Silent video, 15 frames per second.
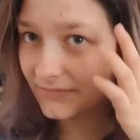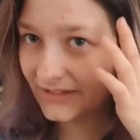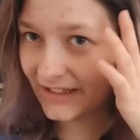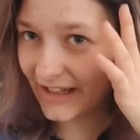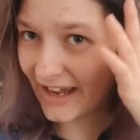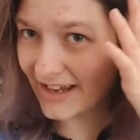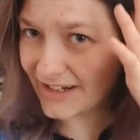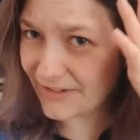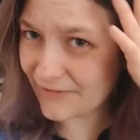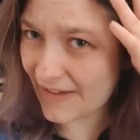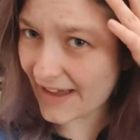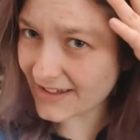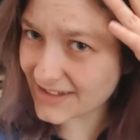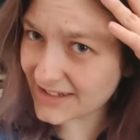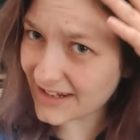kind of
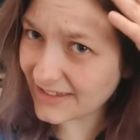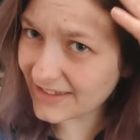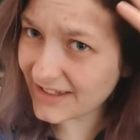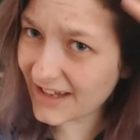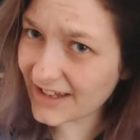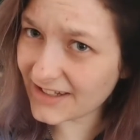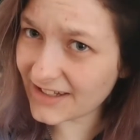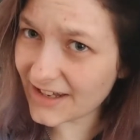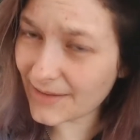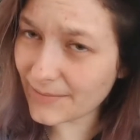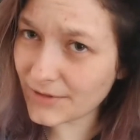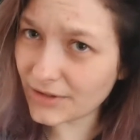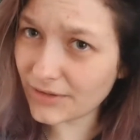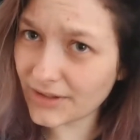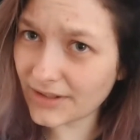accidentally ended up
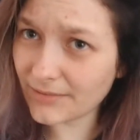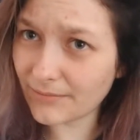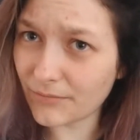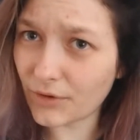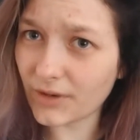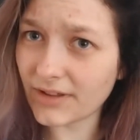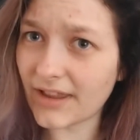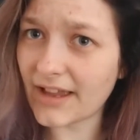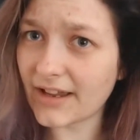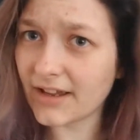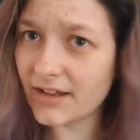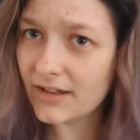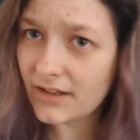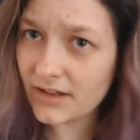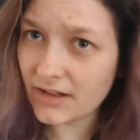doing more like
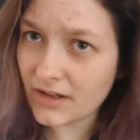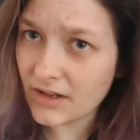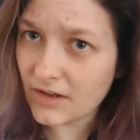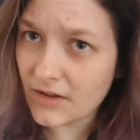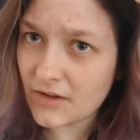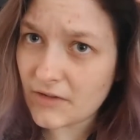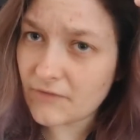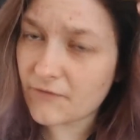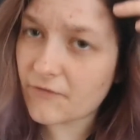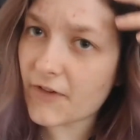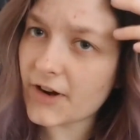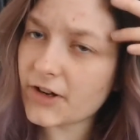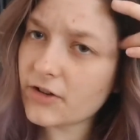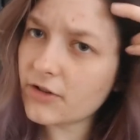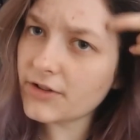
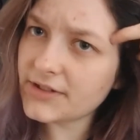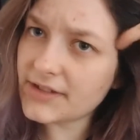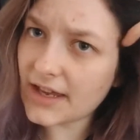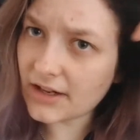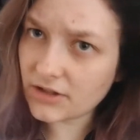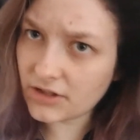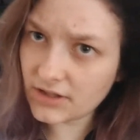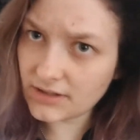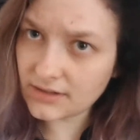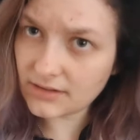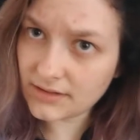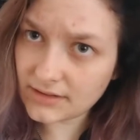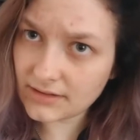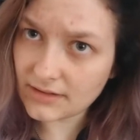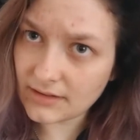vertical
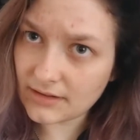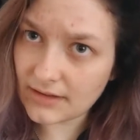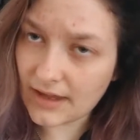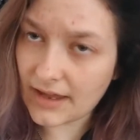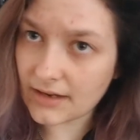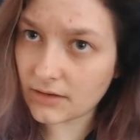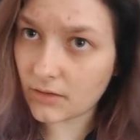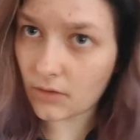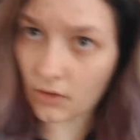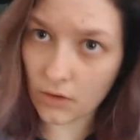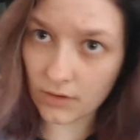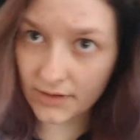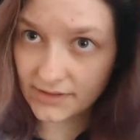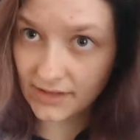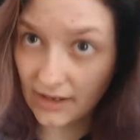sections than
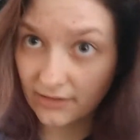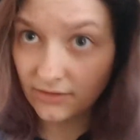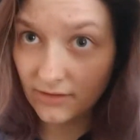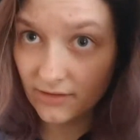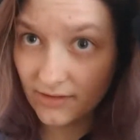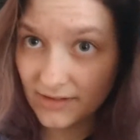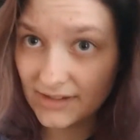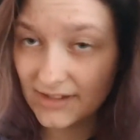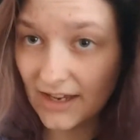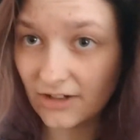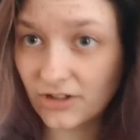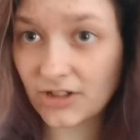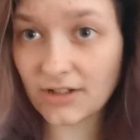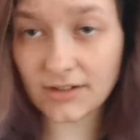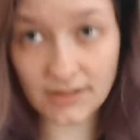horizontal
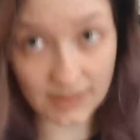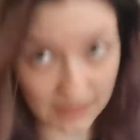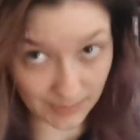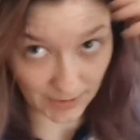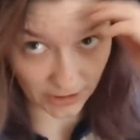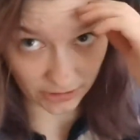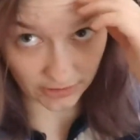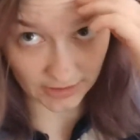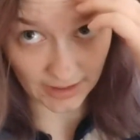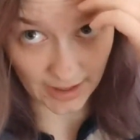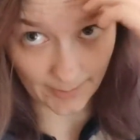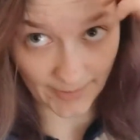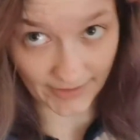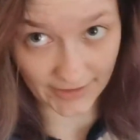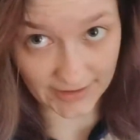sections, especially
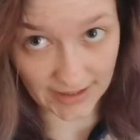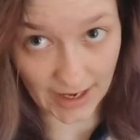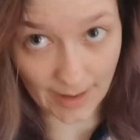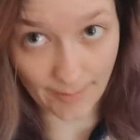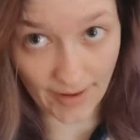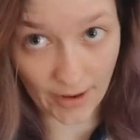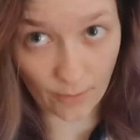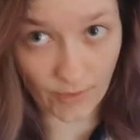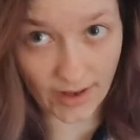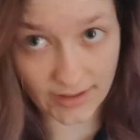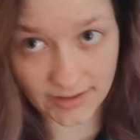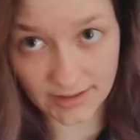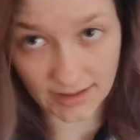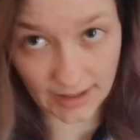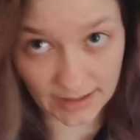up at the top. I went